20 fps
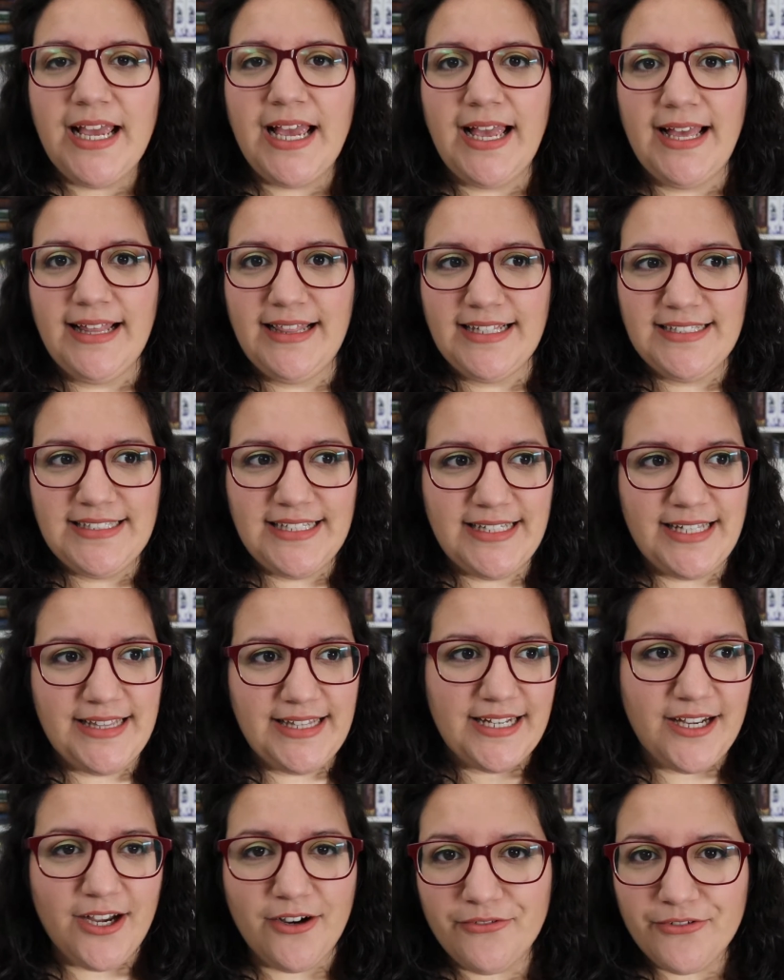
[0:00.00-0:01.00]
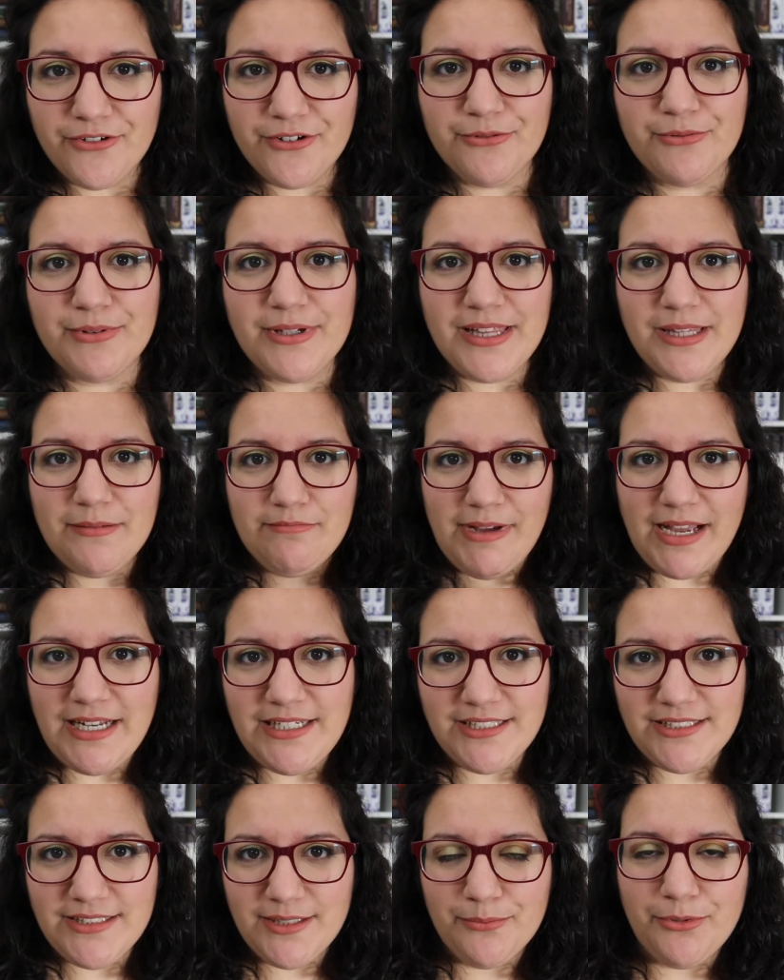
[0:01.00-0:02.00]
and they said that the cover really
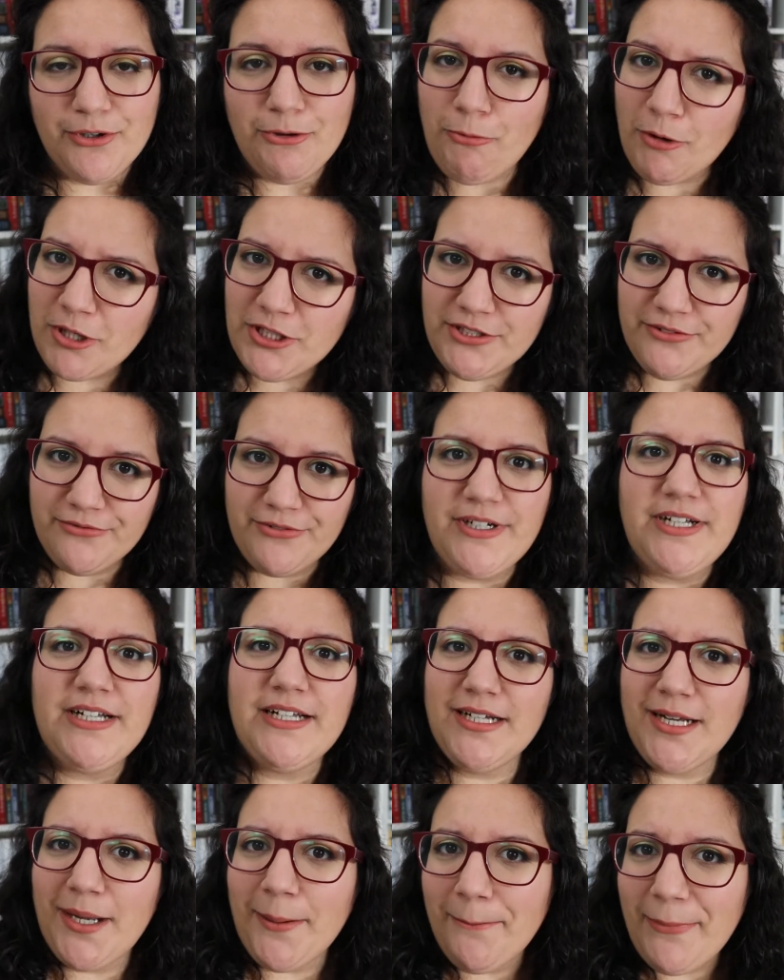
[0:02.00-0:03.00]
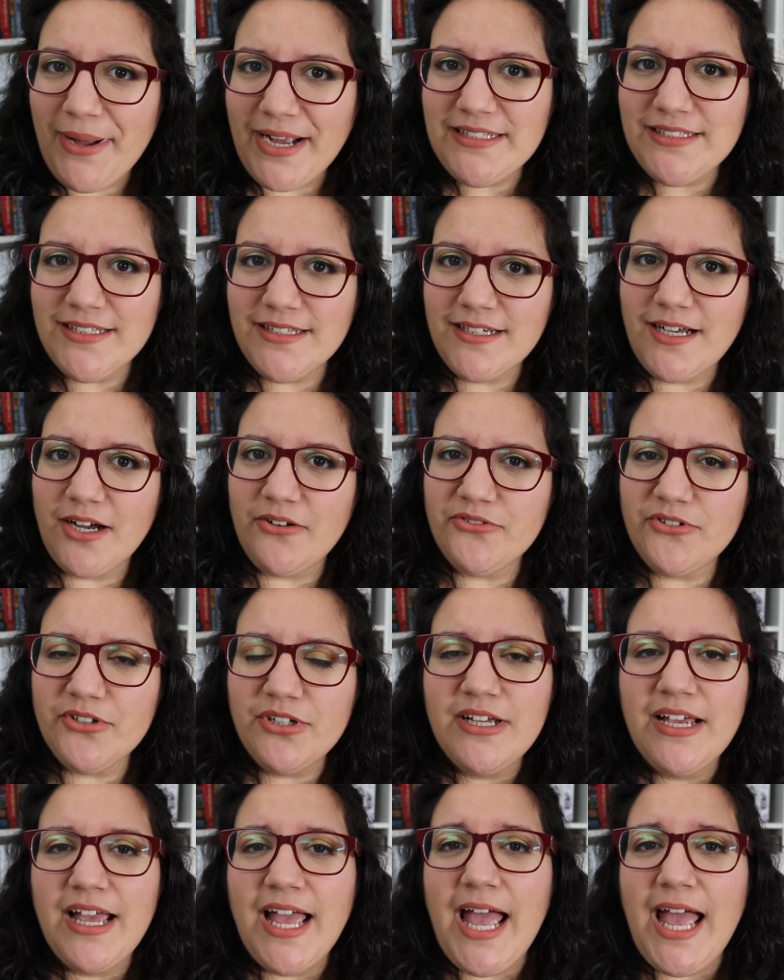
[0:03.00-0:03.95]
matches the book once you've read it and come back to the cover,